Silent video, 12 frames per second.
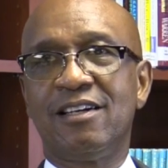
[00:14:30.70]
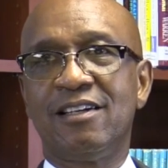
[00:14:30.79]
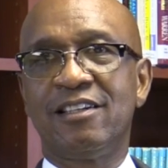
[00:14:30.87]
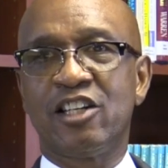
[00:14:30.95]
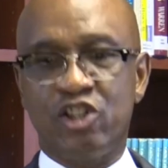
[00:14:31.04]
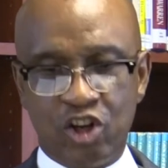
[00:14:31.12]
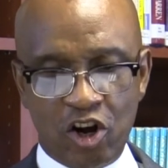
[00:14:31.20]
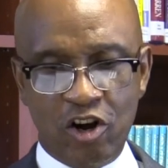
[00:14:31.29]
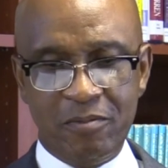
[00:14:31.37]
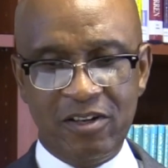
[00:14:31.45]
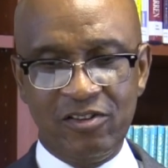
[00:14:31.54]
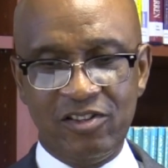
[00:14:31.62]

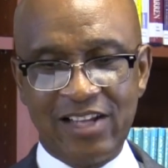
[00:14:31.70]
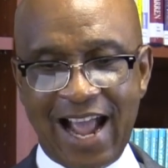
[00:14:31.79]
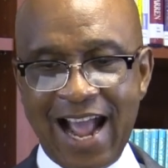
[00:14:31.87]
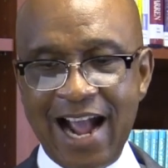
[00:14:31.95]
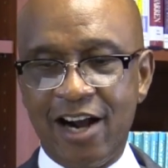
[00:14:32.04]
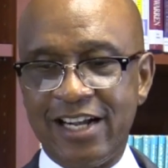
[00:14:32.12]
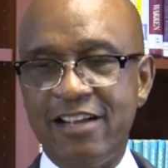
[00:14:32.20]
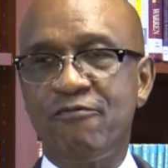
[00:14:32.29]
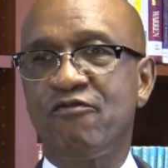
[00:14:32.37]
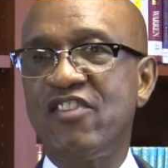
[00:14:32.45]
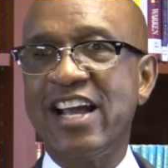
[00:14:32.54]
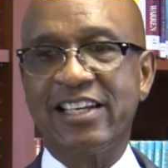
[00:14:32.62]
determines our
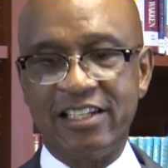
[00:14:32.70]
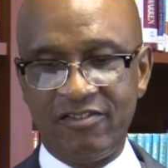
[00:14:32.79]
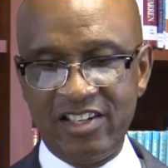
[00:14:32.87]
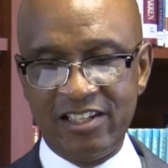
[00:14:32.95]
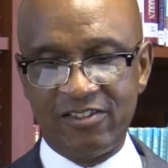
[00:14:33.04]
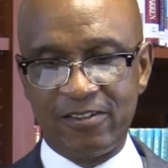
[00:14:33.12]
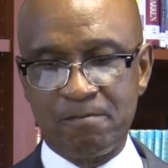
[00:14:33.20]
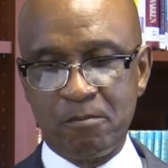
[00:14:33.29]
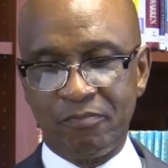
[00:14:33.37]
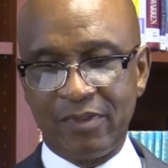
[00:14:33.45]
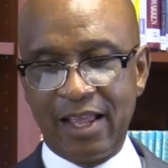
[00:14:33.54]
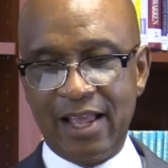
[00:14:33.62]
effectiveness.
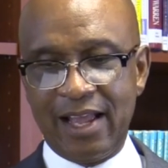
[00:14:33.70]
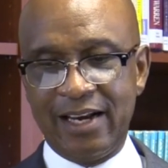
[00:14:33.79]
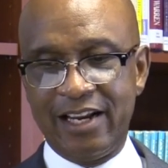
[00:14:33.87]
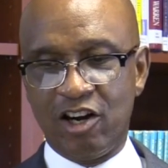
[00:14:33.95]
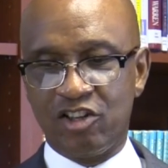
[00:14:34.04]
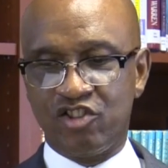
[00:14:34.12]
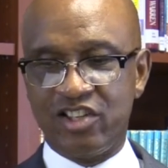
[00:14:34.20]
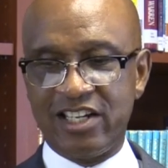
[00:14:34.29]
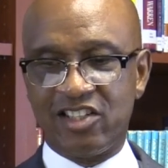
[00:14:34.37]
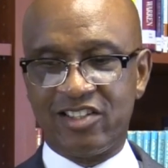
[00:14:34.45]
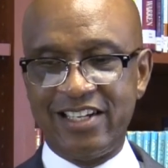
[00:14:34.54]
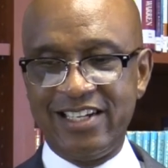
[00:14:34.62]
And there are
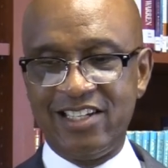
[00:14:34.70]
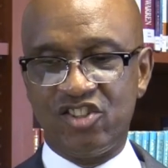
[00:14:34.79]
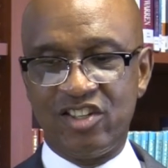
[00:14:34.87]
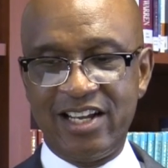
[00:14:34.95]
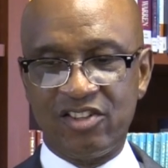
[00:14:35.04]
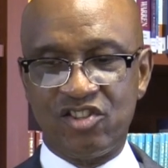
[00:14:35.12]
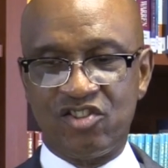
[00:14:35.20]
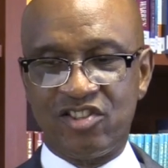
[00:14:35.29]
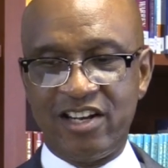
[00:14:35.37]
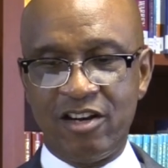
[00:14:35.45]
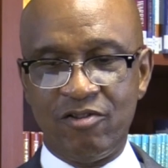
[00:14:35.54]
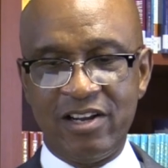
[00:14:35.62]
six things
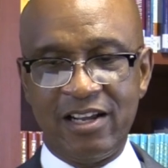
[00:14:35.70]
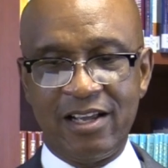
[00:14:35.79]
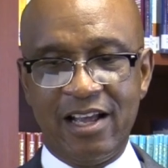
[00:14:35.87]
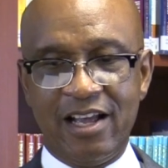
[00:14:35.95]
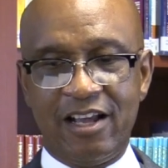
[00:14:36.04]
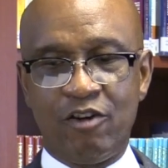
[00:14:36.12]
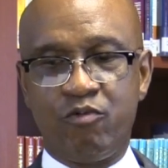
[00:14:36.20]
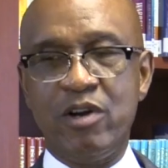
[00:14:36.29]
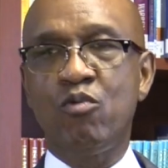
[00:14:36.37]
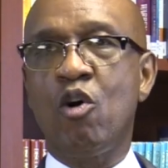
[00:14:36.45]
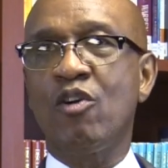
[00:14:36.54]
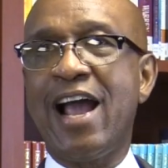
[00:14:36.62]
necessary if we
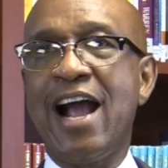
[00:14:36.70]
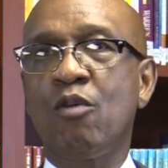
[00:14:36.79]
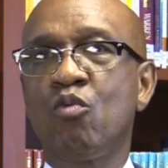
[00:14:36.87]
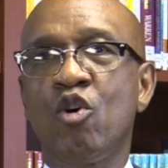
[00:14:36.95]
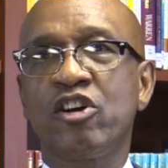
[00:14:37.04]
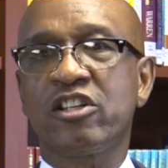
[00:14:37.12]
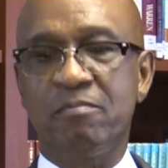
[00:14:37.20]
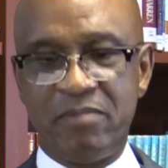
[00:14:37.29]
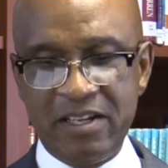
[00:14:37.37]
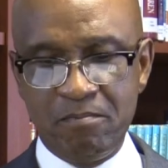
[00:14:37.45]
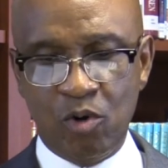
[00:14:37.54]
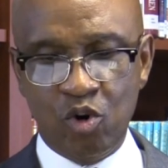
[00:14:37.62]
want our work to
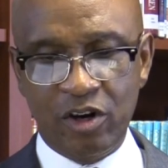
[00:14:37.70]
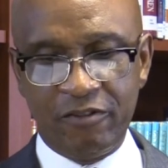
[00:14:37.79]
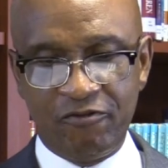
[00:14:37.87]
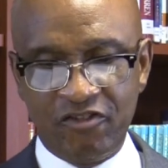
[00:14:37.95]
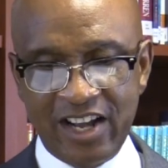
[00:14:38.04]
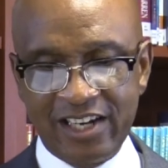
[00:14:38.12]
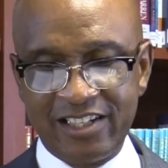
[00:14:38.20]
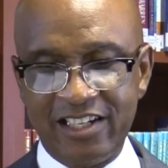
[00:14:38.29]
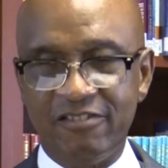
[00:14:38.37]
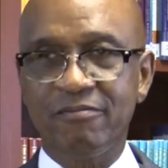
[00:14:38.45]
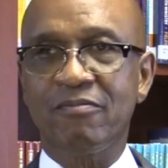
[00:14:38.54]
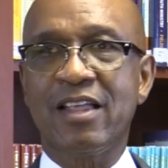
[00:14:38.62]
be more
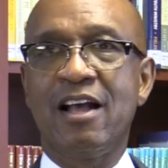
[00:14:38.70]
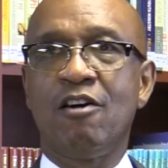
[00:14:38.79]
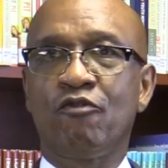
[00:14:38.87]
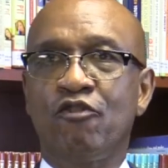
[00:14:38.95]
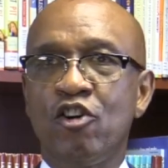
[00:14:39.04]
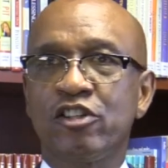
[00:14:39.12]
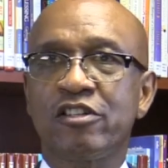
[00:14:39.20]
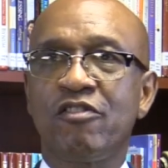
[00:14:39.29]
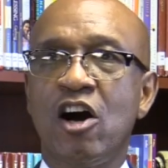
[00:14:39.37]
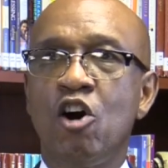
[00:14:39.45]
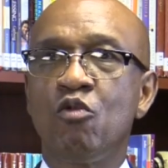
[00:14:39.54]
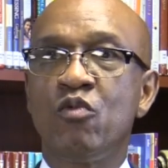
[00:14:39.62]
effective. First of
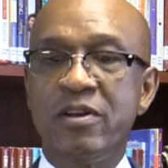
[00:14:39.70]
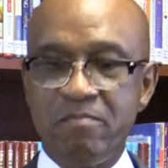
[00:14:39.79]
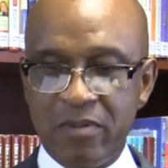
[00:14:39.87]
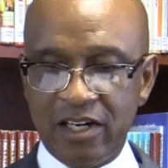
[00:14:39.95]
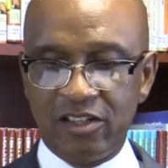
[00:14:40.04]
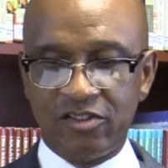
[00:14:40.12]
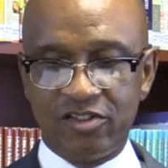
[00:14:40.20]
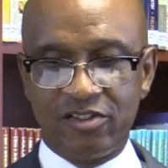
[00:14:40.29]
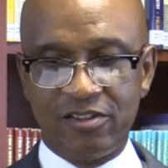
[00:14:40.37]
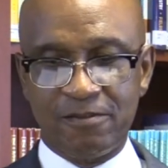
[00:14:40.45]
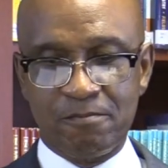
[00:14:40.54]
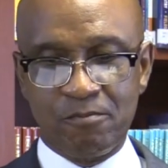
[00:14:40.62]
all, we
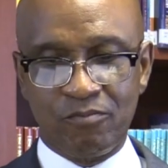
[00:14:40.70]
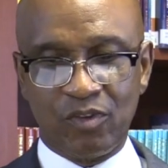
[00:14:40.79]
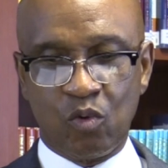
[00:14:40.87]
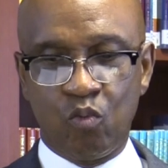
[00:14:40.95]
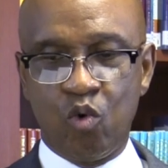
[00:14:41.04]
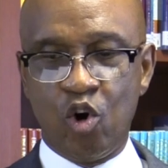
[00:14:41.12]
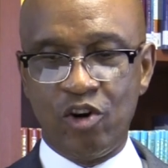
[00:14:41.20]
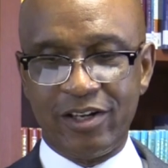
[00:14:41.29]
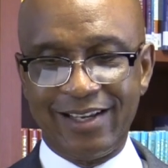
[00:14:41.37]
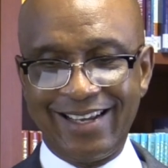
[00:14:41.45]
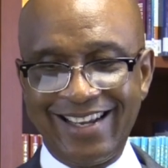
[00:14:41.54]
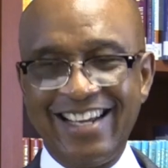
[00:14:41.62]
must
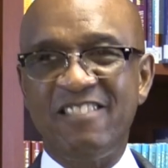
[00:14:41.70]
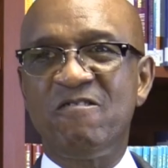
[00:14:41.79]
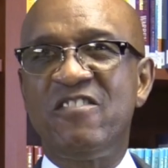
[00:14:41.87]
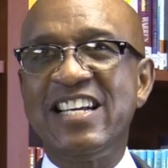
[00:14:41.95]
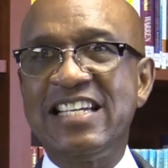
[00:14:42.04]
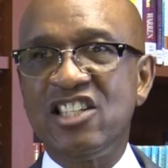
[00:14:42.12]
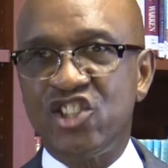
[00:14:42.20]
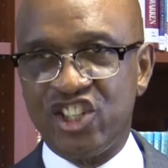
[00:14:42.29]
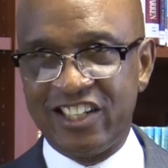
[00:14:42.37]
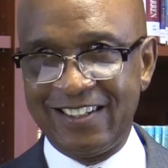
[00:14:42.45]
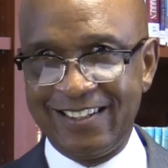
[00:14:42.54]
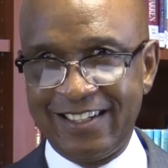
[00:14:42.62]
work
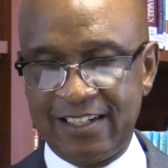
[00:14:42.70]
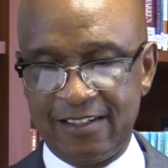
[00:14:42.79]
envisioned.